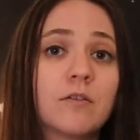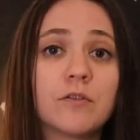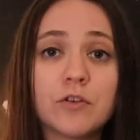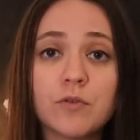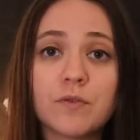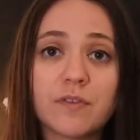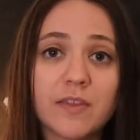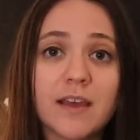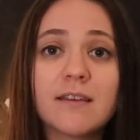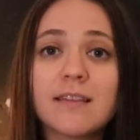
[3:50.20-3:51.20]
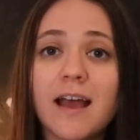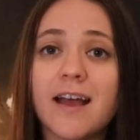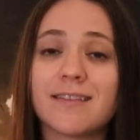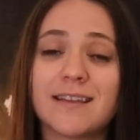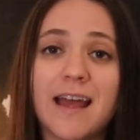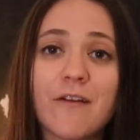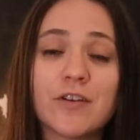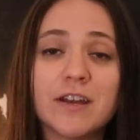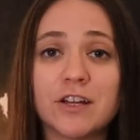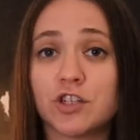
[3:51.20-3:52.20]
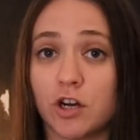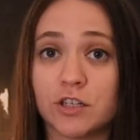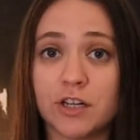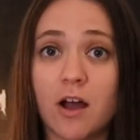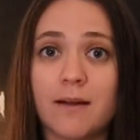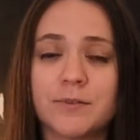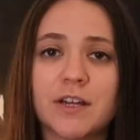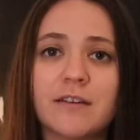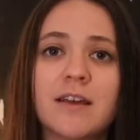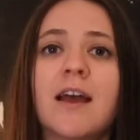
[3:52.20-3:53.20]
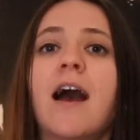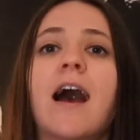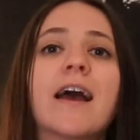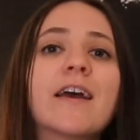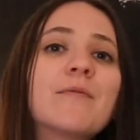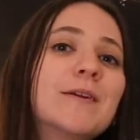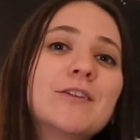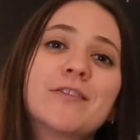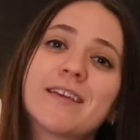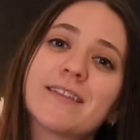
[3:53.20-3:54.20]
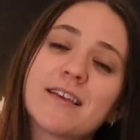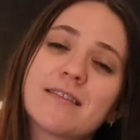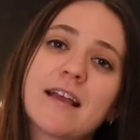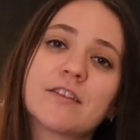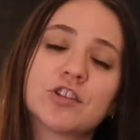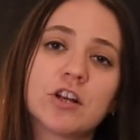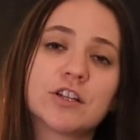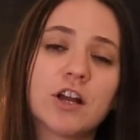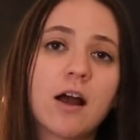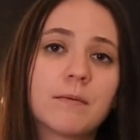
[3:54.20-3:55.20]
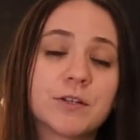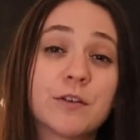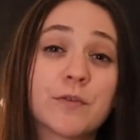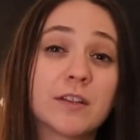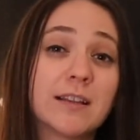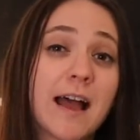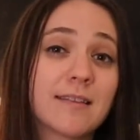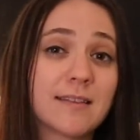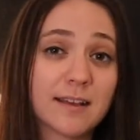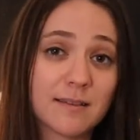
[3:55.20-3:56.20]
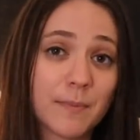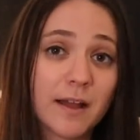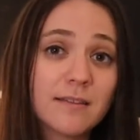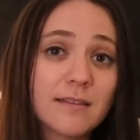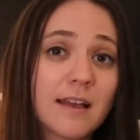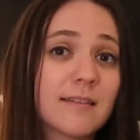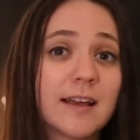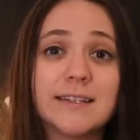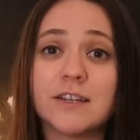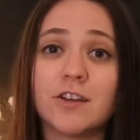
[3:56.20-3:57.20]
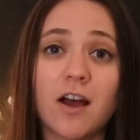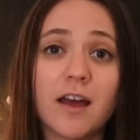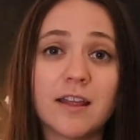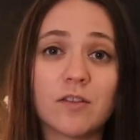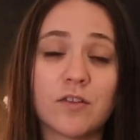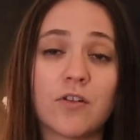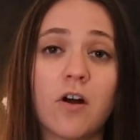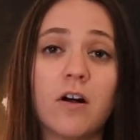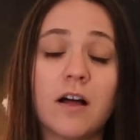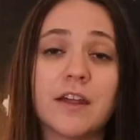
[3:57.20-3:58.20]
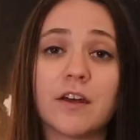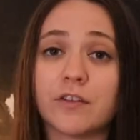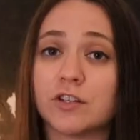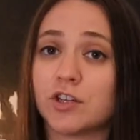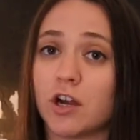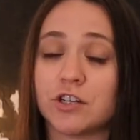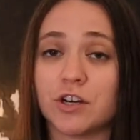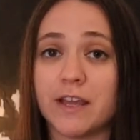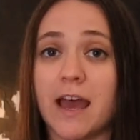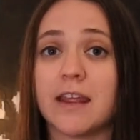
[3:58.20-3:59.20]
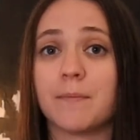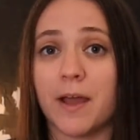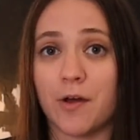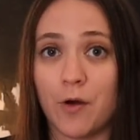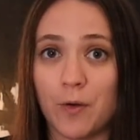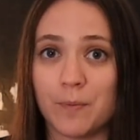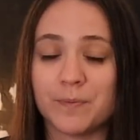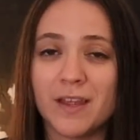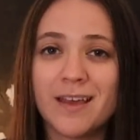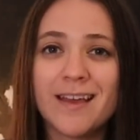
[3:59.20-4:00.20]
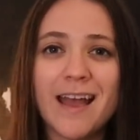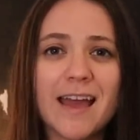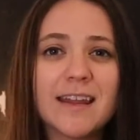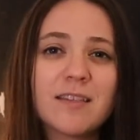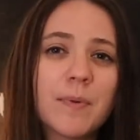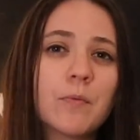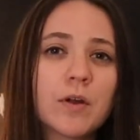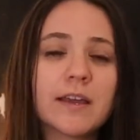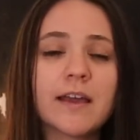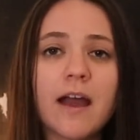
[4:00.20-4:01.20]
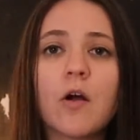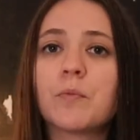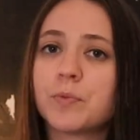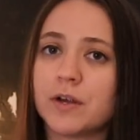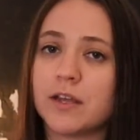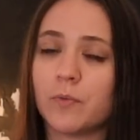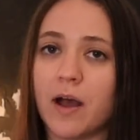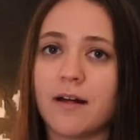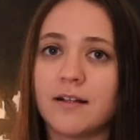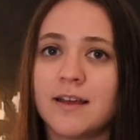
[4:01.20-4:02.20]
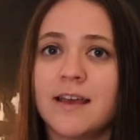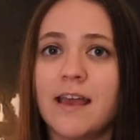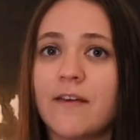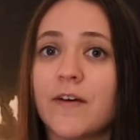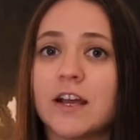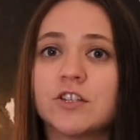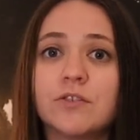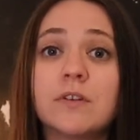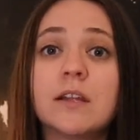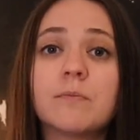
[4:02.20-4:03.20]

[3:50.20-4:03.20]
use this as an everyday charging option. I have been using this as a charging option for the last 6 months as I did not install another charger yet in my home. And it's been working out pretty well. If I do need